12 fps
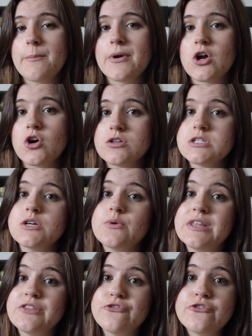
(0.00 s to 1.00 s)
but also
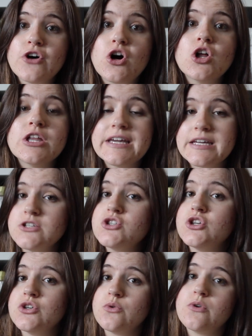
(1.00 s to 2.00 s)
in the fall
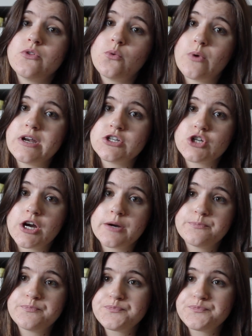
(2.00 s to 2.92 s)
into the winter.